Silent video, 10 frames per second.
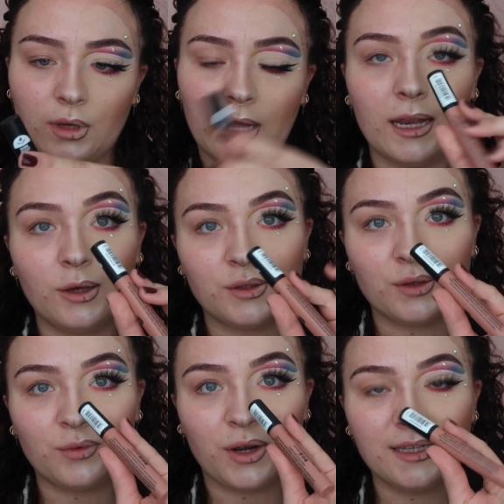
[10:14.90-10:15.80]
Hello
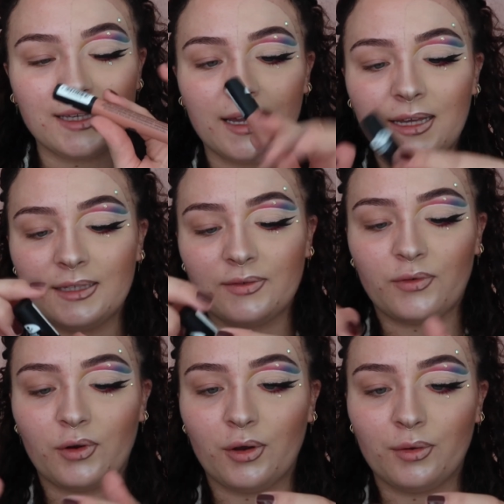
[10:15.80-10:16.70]
Sunrise, and it is
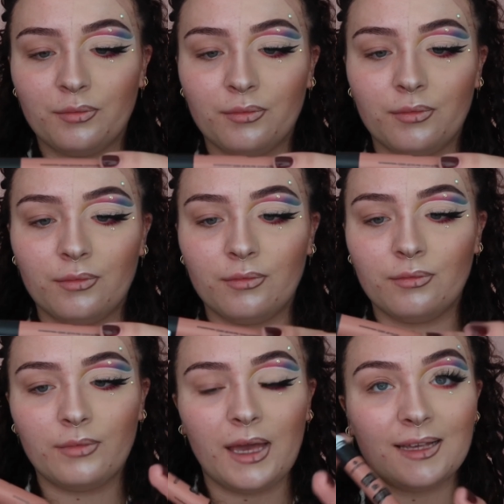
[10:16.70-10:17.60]

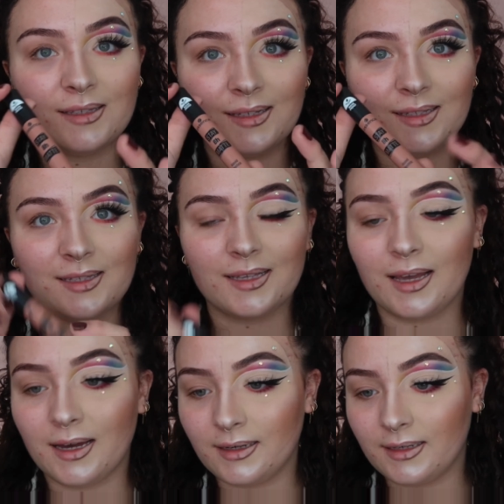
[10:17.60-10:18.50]
from Essence,
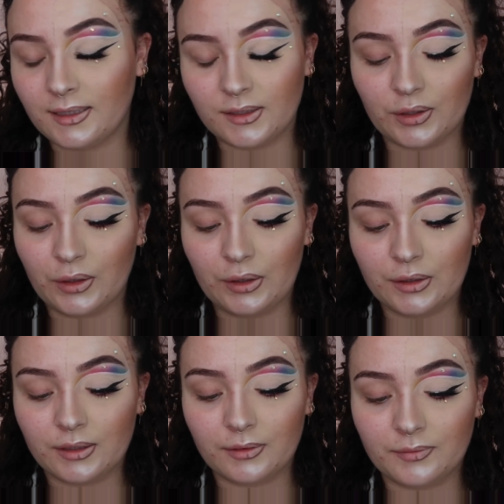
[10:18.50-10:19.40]
and it's so good.